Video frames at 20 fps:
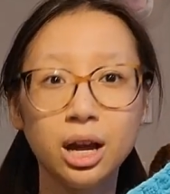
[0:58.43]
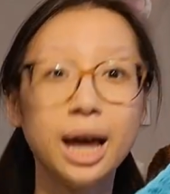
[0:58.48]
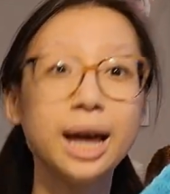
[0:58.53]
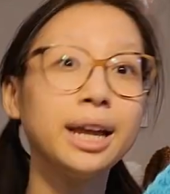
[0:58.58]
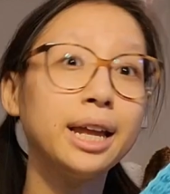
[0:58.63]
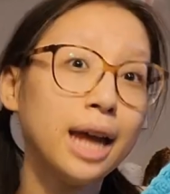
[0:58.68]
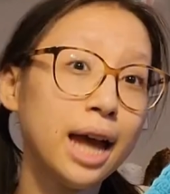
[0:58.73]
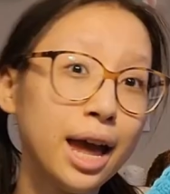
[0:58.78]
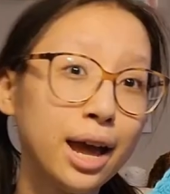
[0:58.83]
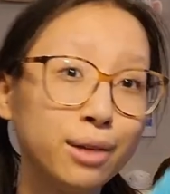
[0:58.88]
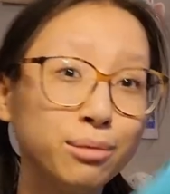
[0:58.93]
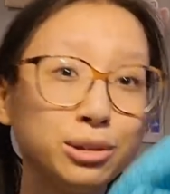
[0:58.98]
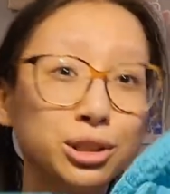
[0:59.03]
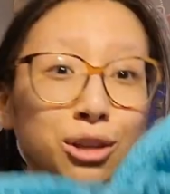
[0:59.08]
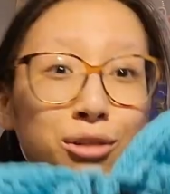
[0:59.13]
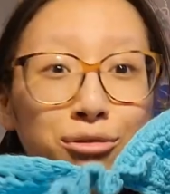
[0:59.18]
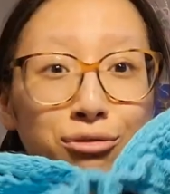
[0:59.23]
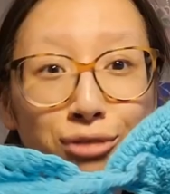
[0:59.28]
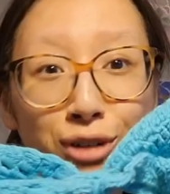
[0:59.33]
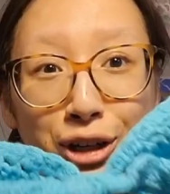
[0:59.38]
again with
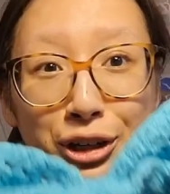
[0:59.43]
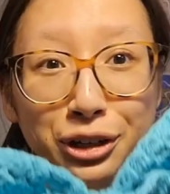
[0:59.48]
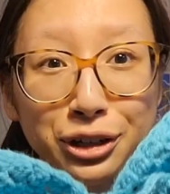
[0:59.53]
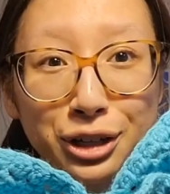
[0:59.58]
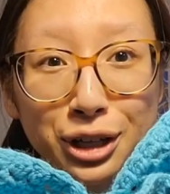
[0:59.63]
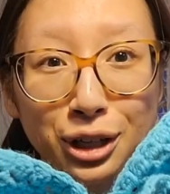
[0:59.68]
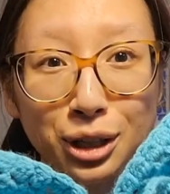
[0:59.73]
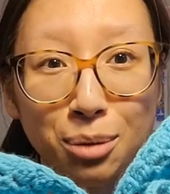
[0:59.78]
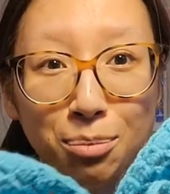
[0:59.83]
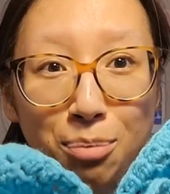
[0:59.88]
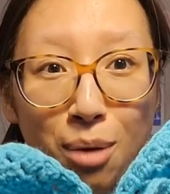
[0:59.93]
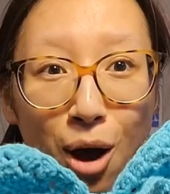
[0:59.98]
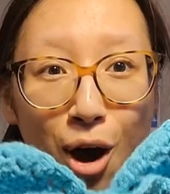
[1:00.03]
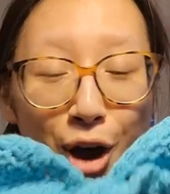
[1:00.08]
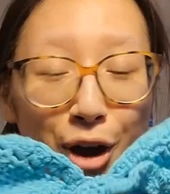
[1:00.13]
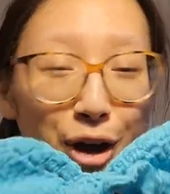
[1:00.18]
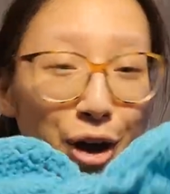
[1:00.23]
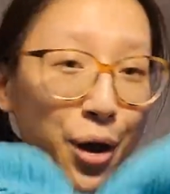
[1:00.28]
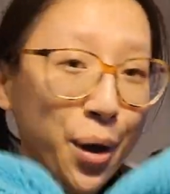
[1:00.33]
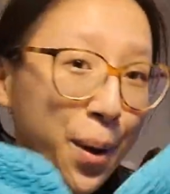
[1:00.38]
the frills at the
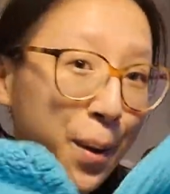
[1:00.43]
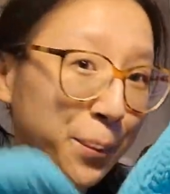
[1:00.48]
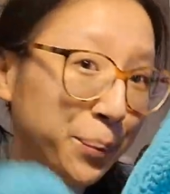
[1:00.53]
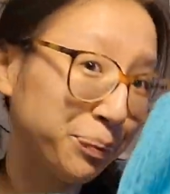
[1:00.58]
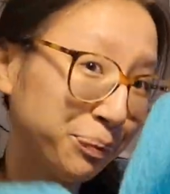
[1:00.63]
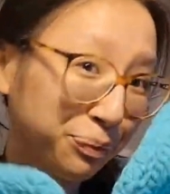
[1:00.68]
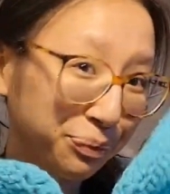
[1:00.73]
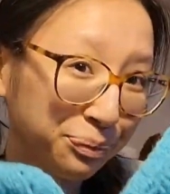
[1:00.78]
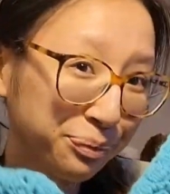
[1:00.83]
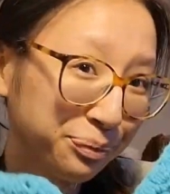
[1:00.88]
bottom.